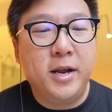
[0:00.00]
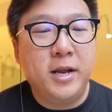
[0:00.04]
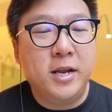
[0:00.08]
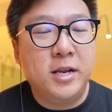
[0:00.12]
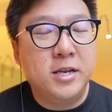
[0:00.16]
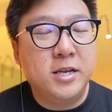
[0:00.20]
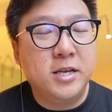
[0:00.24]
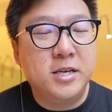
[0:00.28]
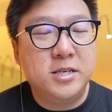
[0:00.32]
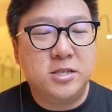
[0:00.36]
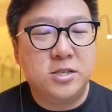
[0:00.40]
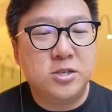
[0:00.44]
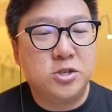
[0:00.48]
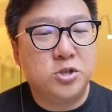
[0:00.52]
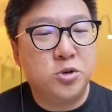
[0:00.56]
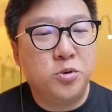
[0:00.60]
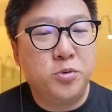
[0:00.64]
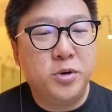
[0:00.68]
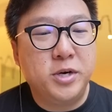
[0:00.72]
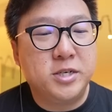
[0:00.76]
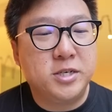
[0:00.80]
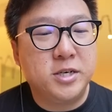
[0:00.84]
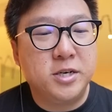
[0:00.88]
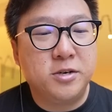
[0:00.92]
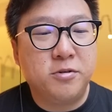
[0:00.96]
In this
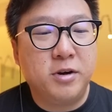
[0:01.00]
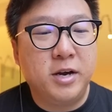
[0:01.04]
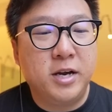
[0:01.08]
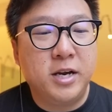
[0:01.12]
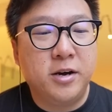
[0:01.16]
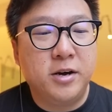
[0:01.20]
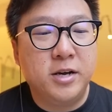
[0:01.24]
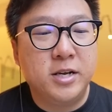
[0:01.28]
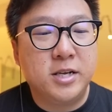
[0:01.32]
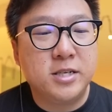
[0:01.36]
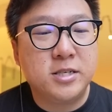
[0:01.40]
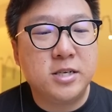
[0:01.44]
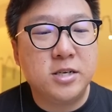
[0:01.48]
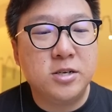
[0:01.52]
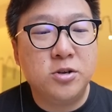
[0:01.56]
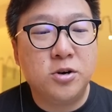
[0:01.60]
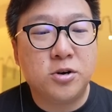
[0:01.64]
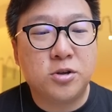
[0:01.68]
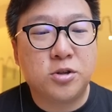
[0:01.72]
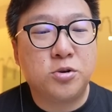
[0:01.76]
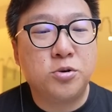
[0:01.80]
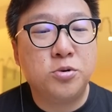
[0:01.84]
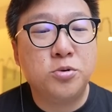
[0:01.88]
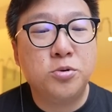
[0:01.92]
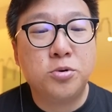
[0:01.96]
situation right now, it doesn't
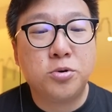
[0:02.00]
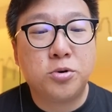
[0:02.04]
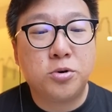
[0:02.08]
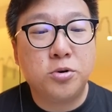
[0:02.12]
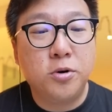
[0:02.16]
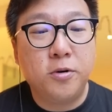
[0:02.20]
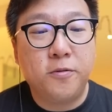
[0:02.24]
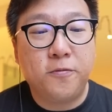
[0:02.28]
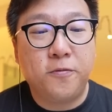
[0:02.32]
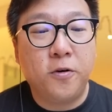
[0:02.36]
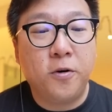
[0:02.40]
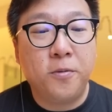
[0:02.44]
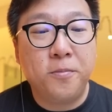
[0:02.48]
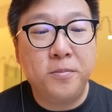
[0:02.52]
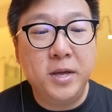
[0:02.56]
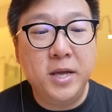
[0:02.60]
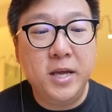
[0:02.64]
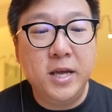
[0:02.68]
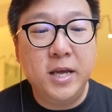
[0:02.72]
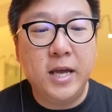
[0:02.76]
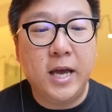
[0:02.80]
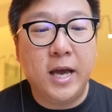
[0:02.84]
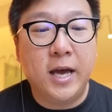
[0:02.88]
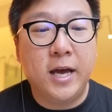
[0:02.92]
look too good for me,